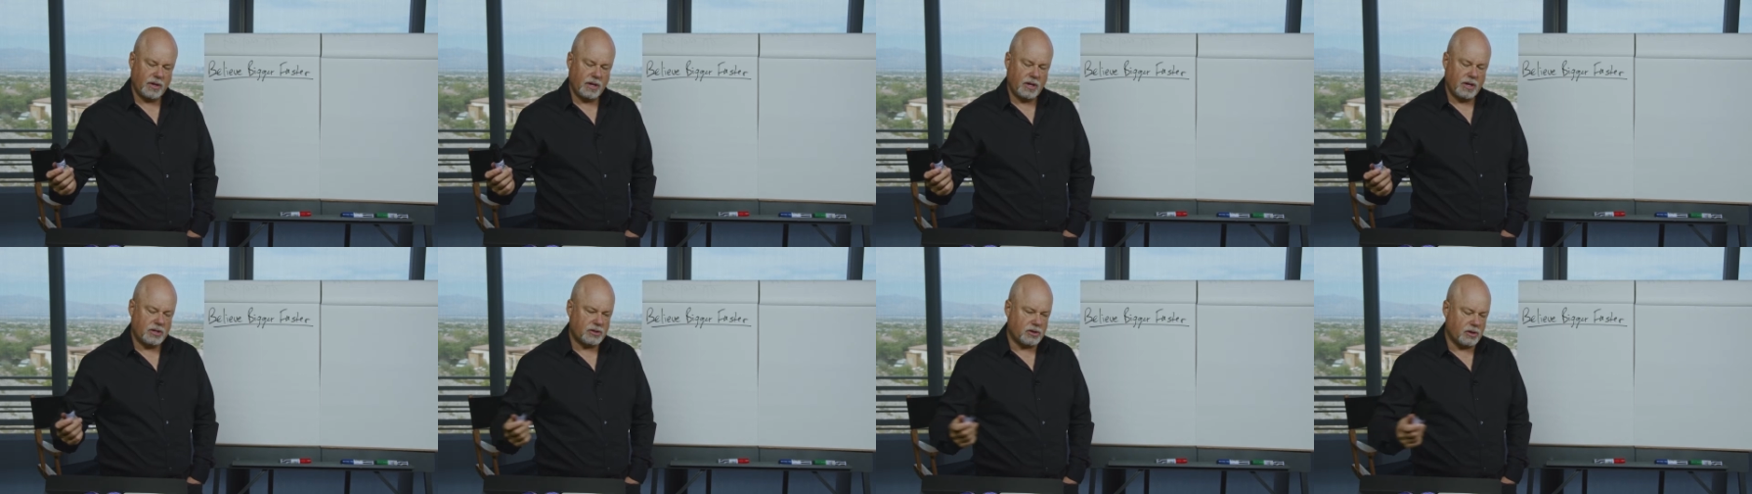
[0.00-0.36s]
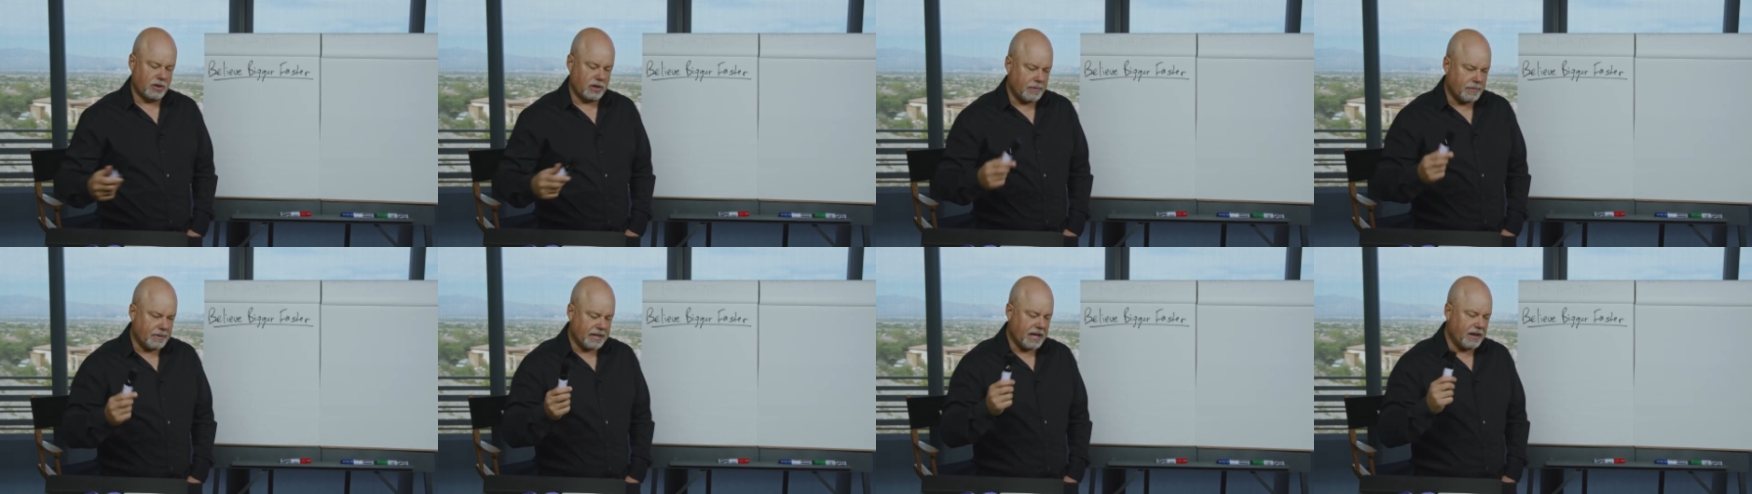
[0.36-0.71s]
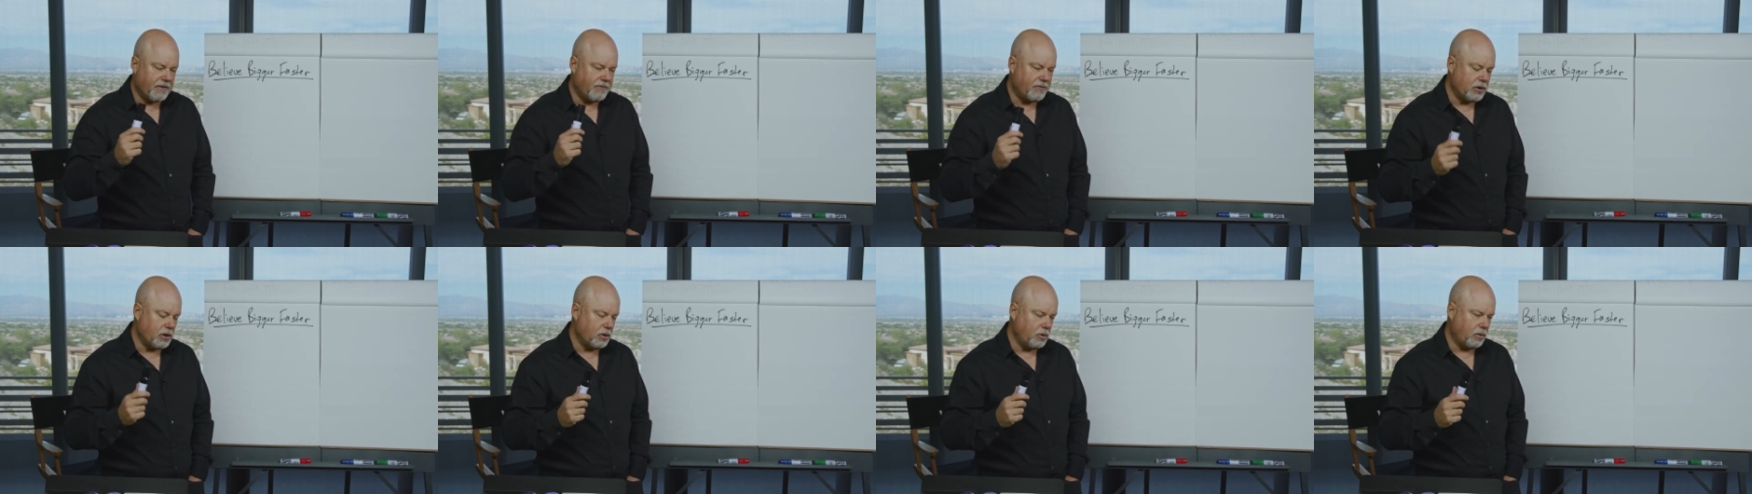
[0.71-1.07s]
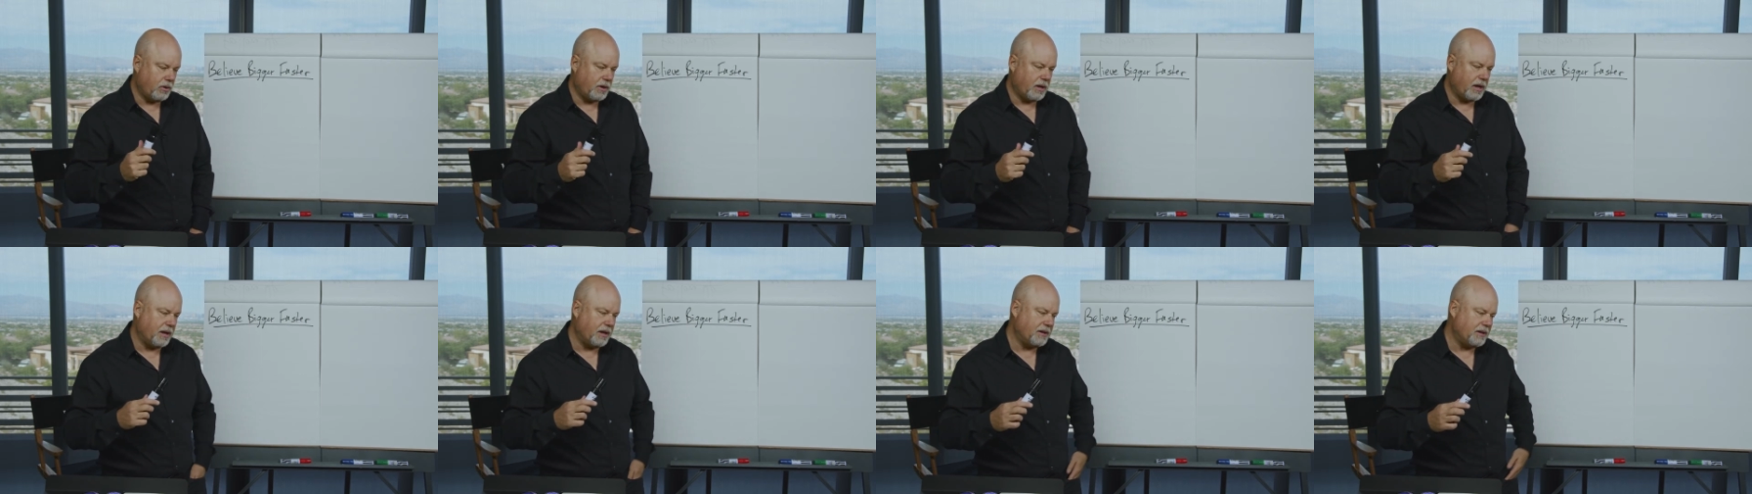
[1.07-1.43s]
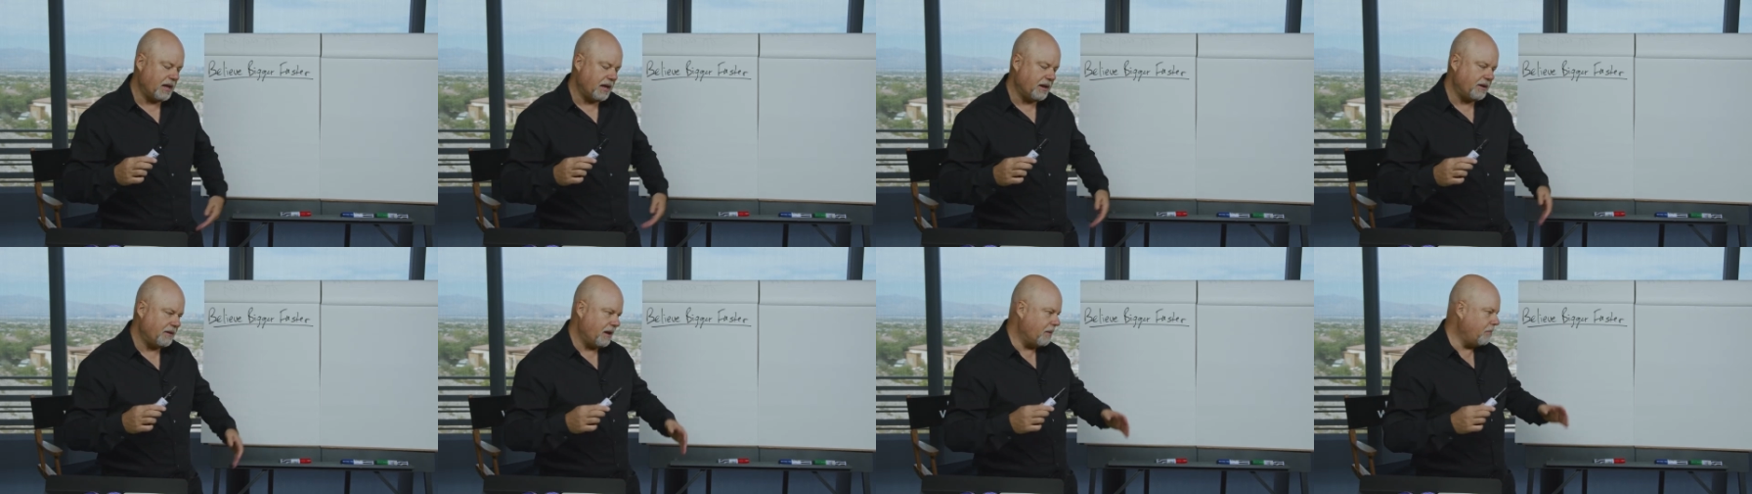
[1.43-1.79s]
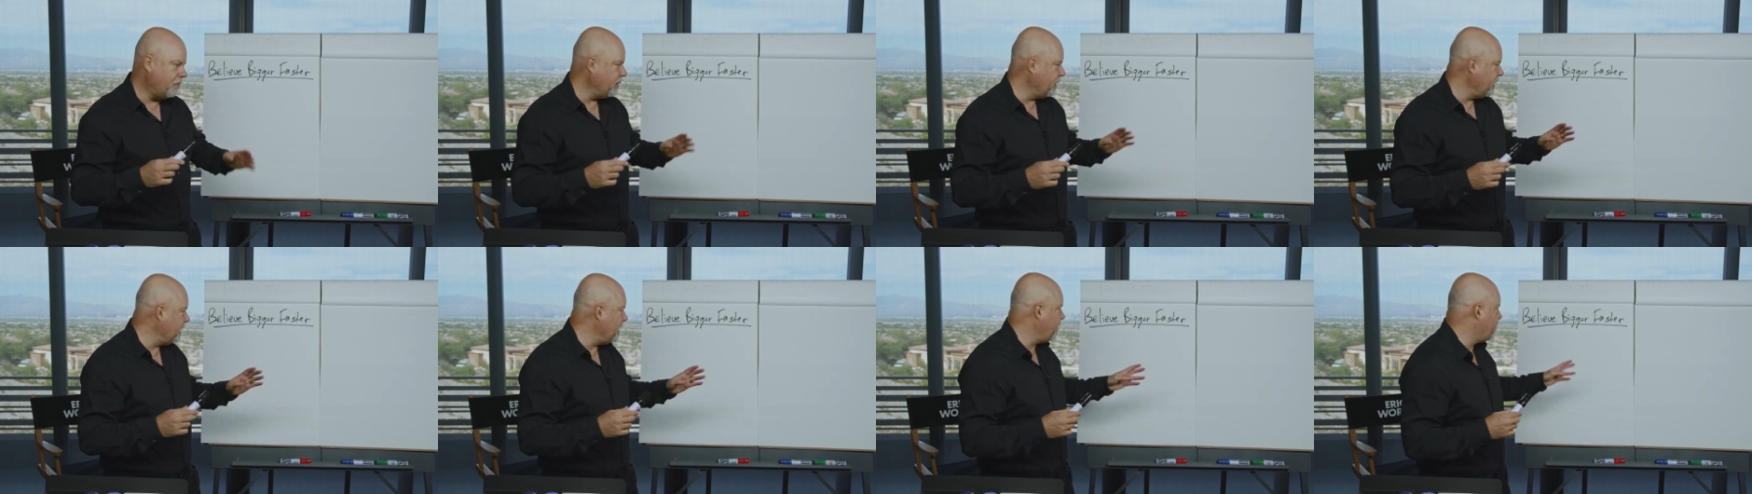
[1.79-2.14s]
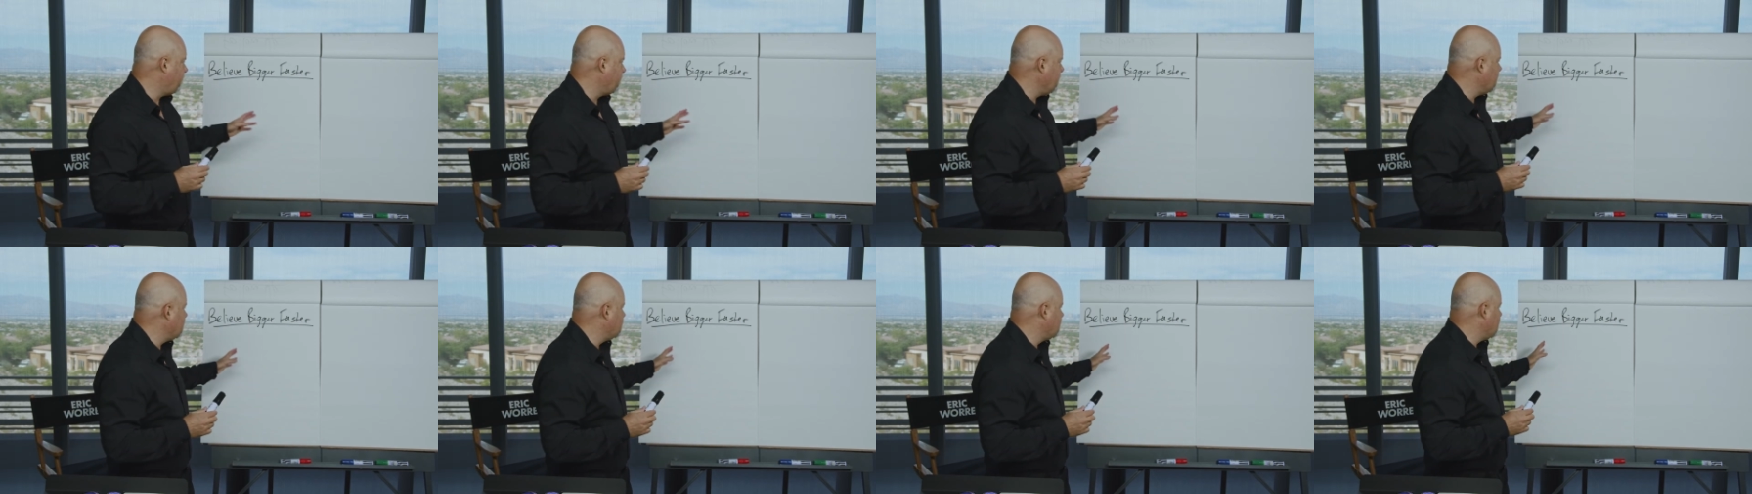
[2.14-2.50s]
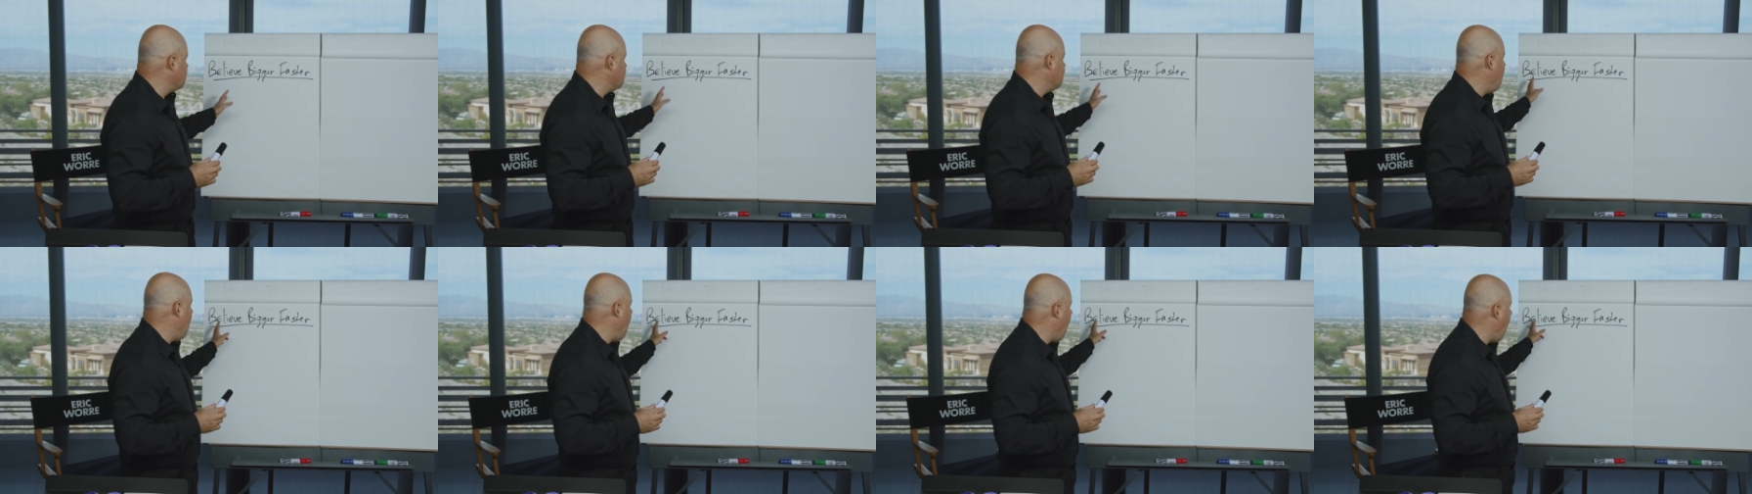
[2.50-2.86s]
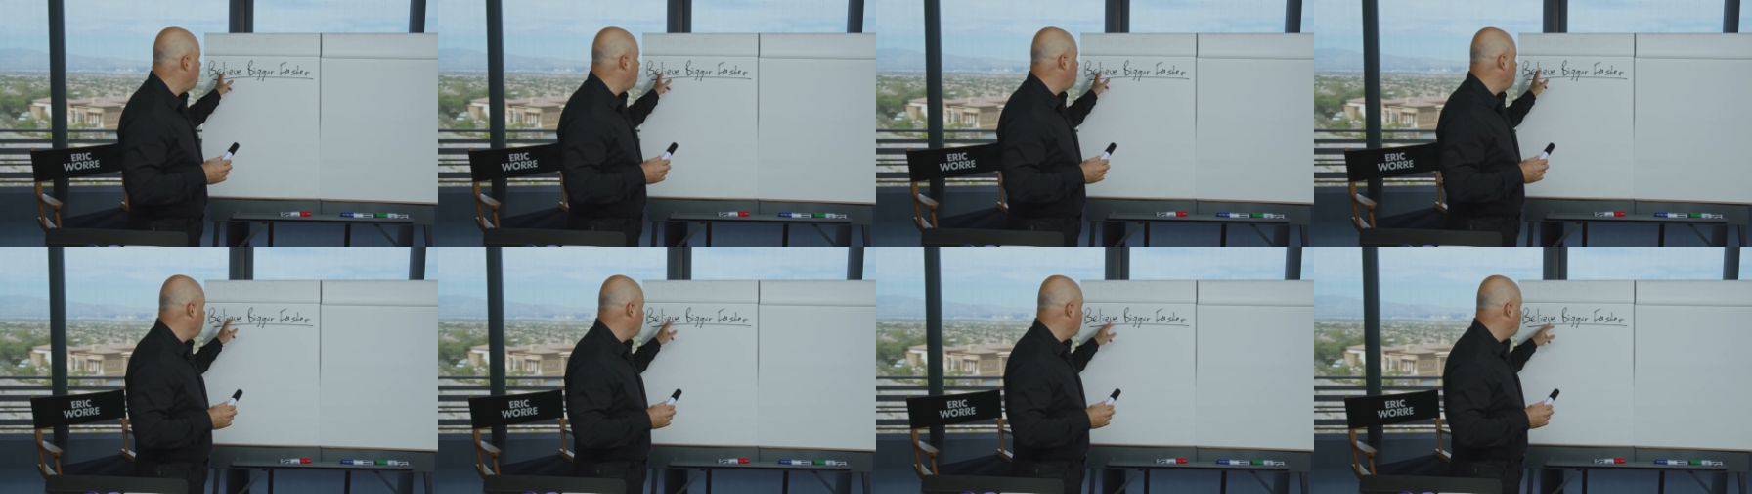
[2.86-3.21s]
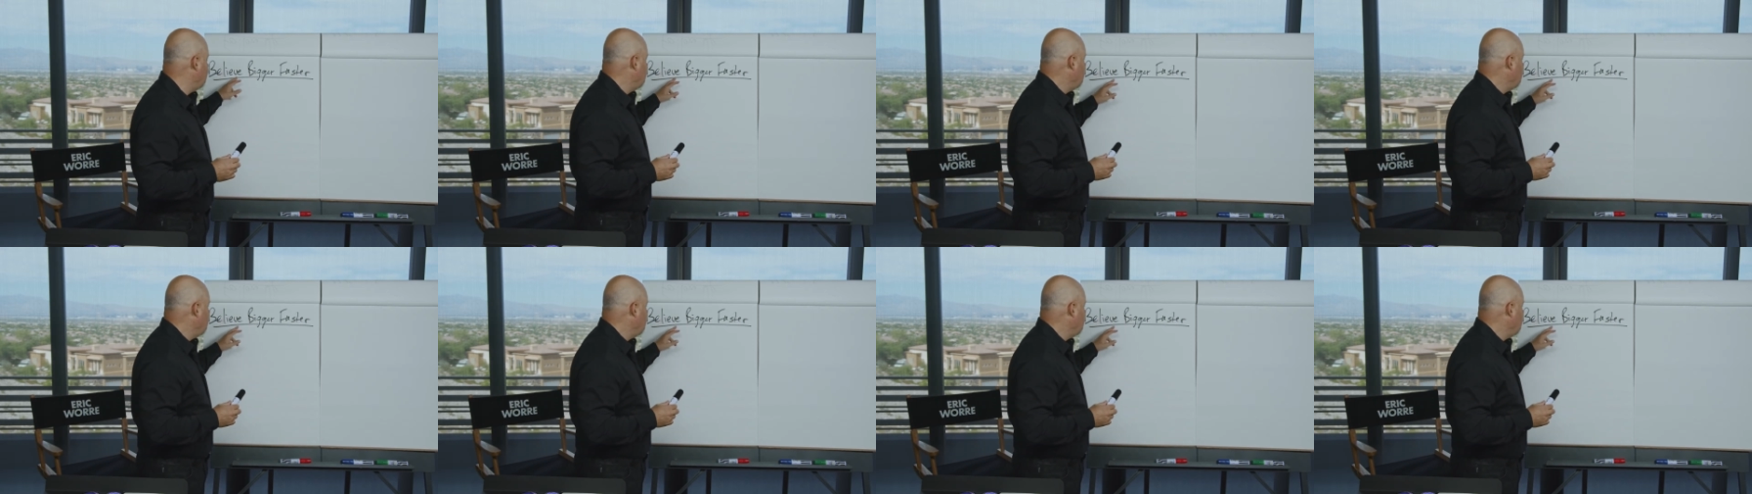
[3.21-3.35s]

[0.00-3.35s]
So let me give you, and belief just doesn't happen.